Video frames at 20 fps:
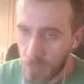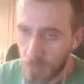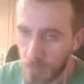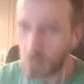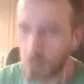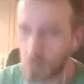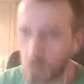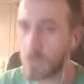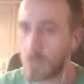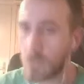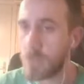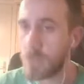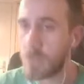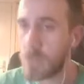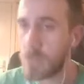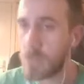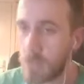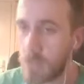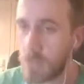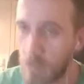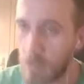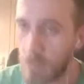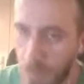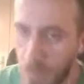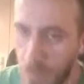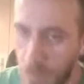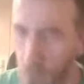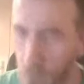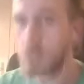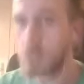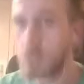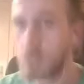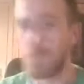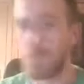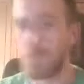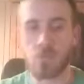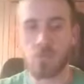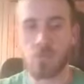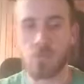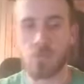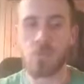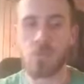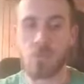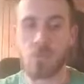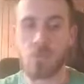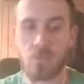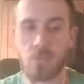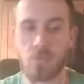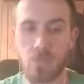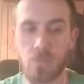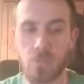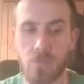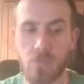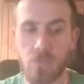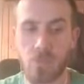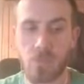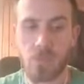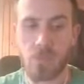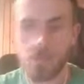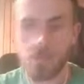one window and manually close two windows. So